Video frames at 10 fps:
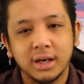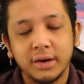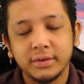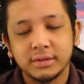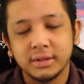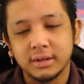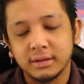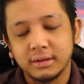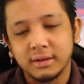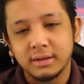
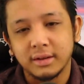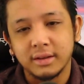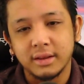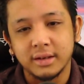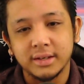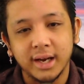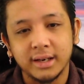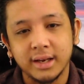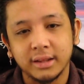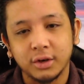Obviously, the
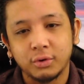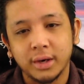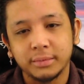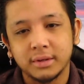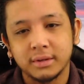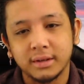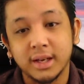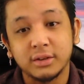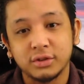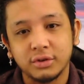dead in the crypt, the
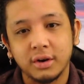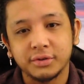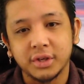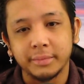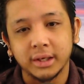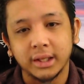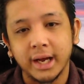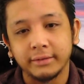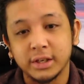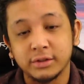dead Starks coming
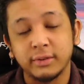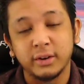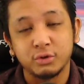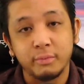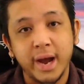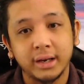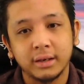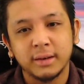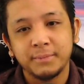alive, is very dramatic,